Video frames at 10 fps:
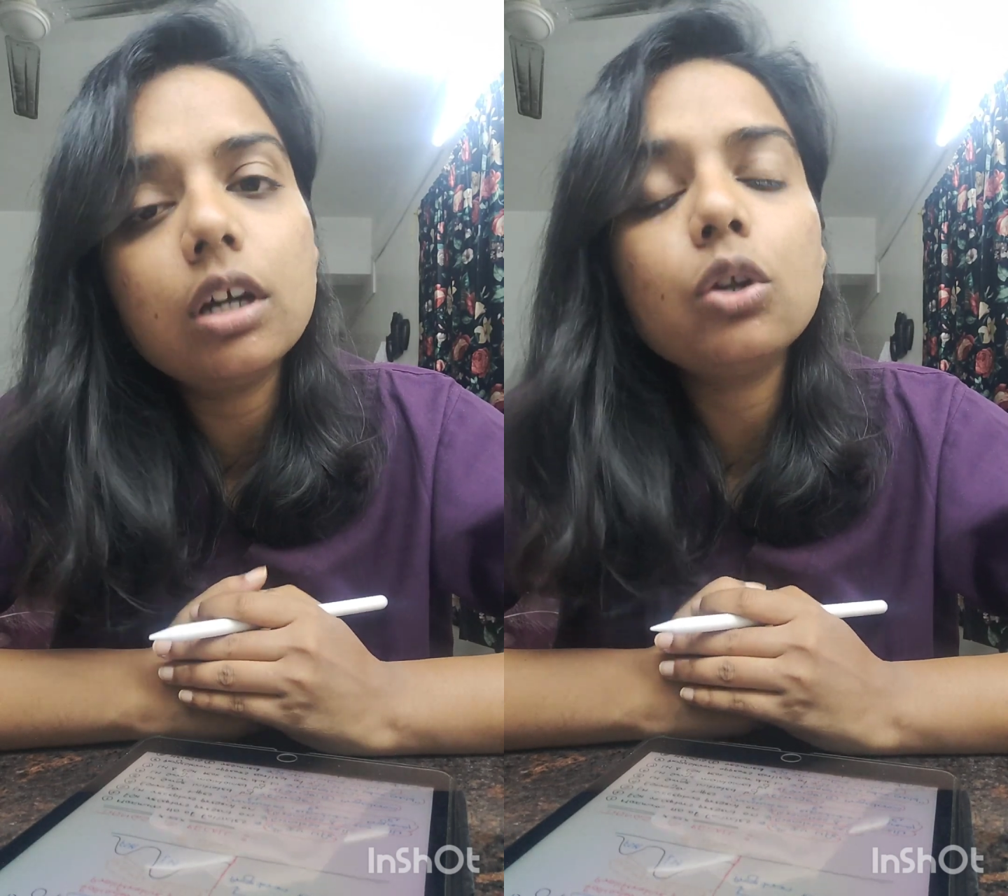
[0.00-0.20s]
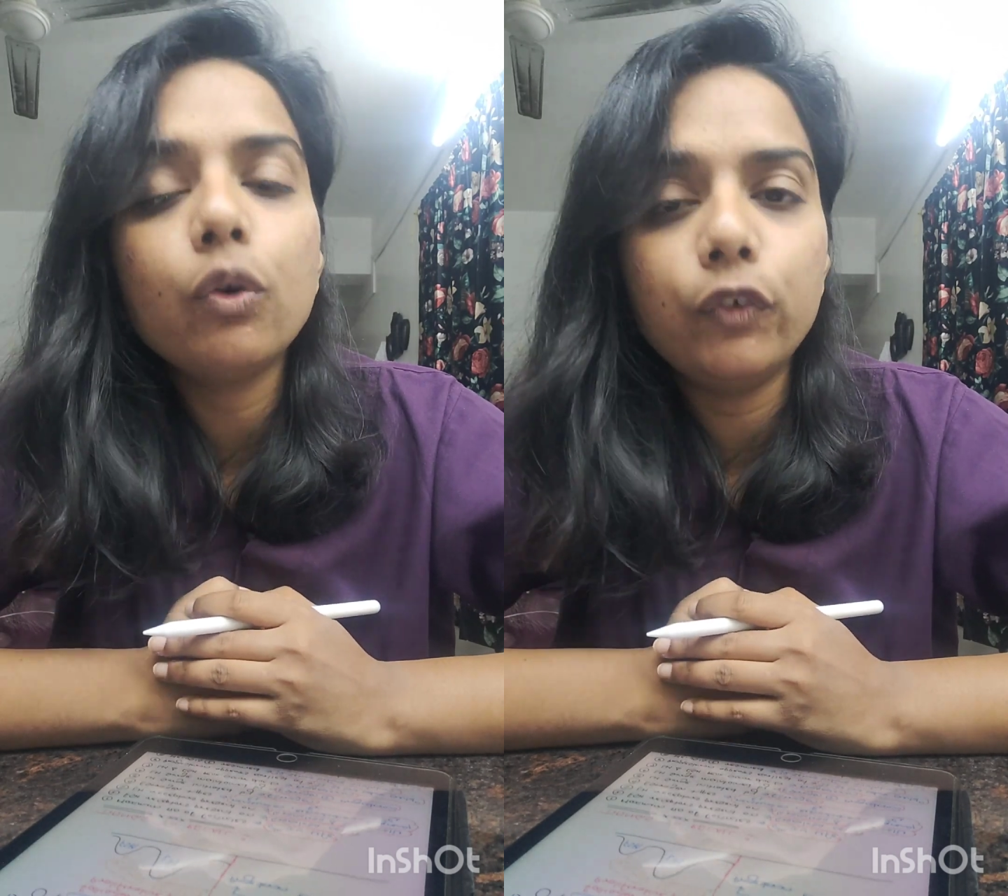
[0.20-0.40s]

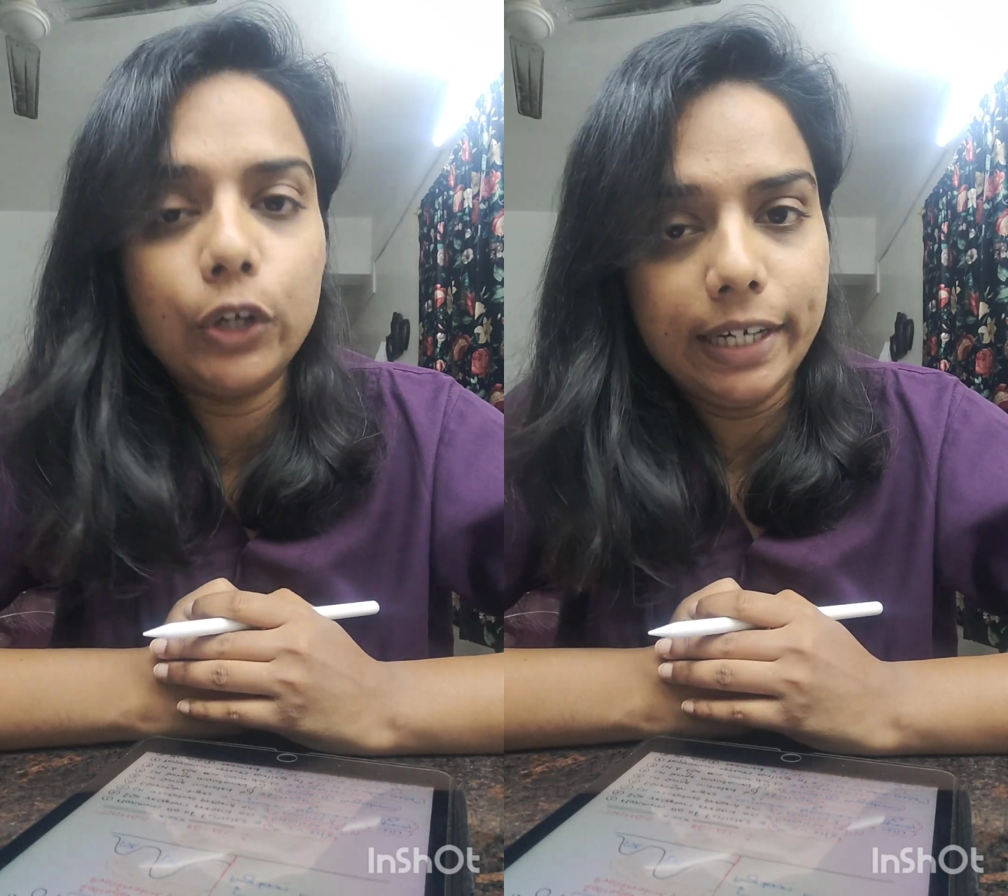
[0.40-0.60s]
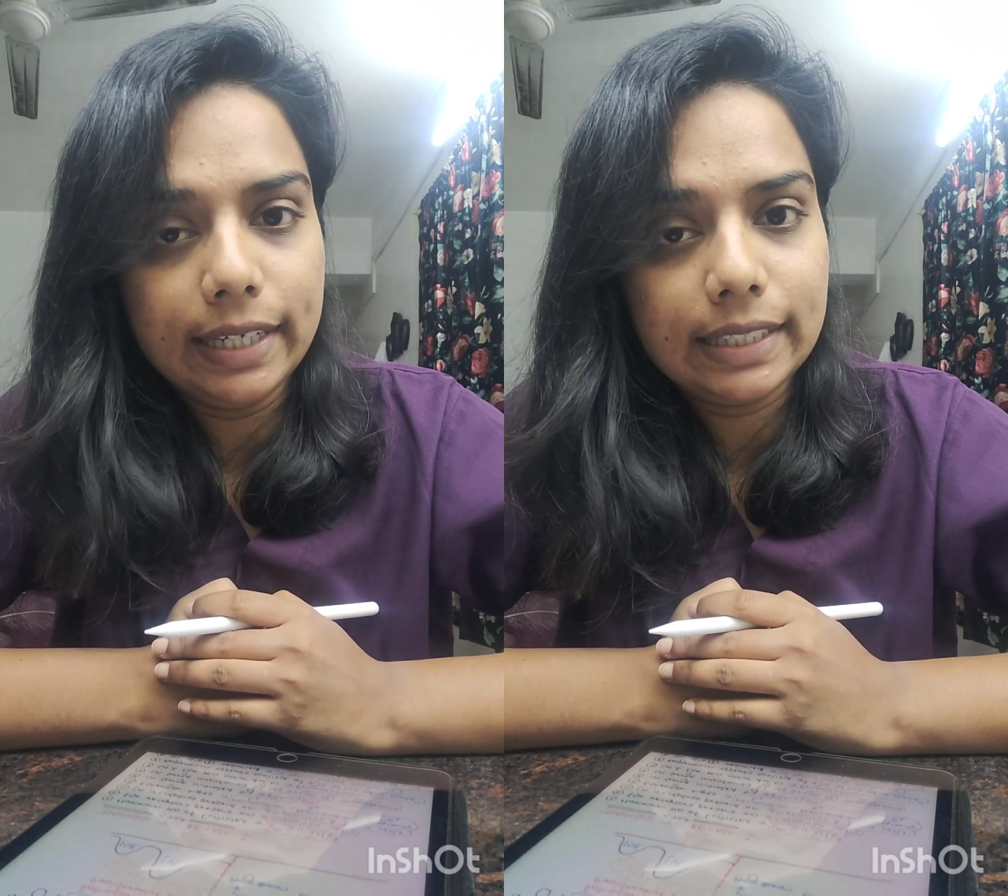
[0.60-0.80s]

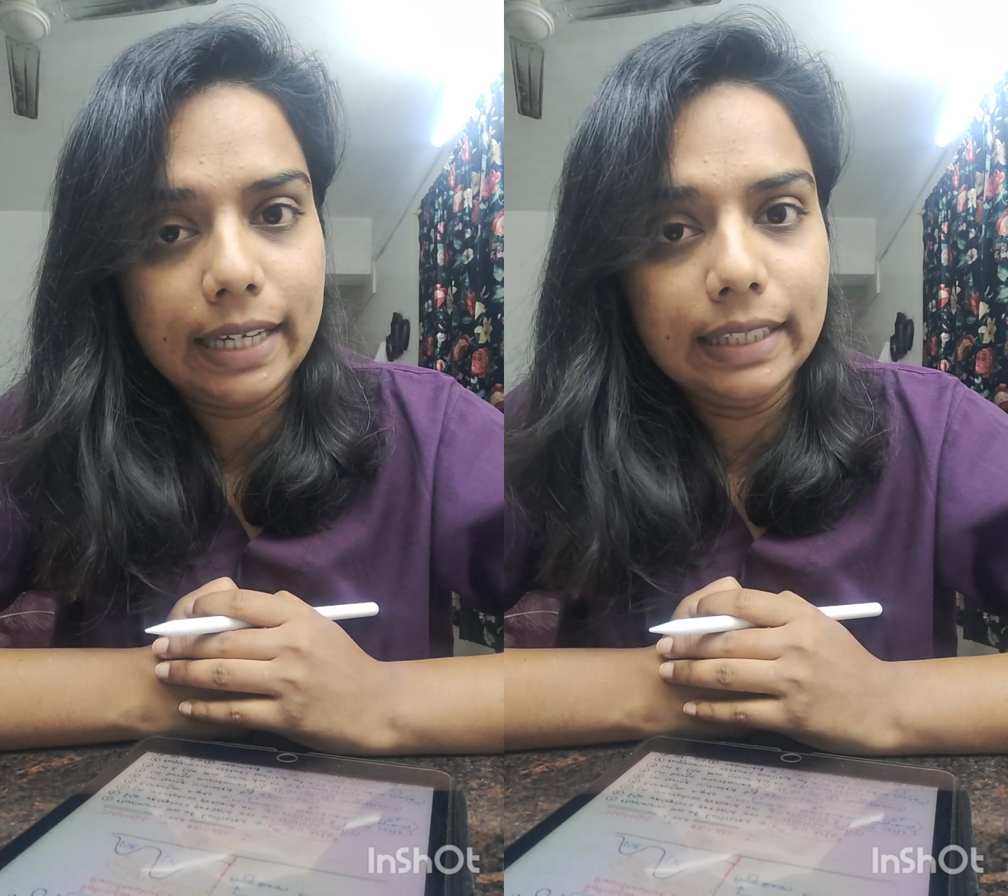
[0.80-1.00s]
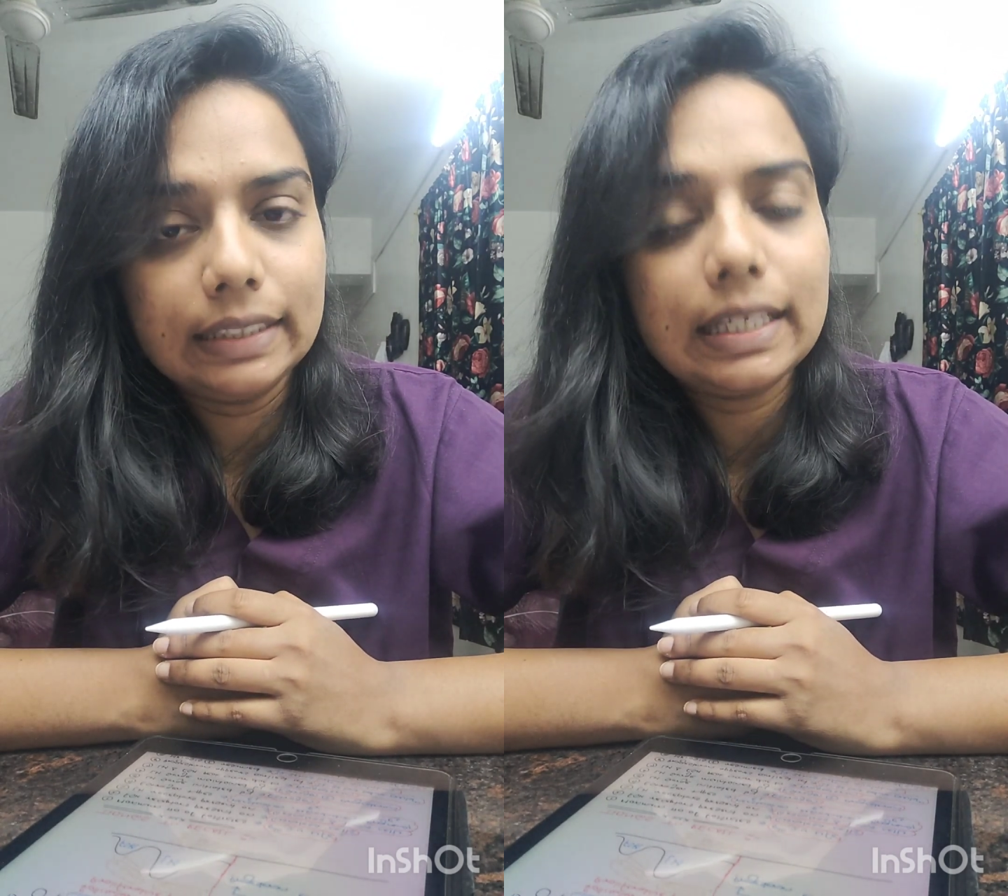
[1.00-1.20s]
unovulatory
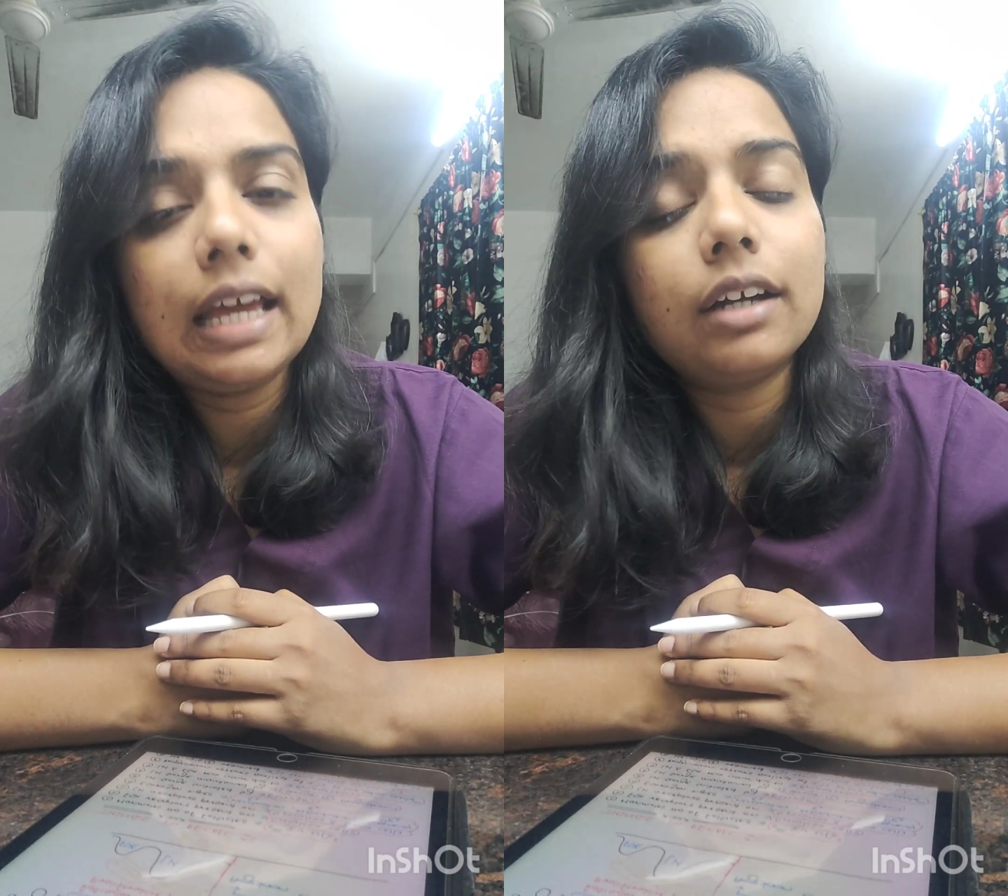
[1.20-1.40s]
cycles,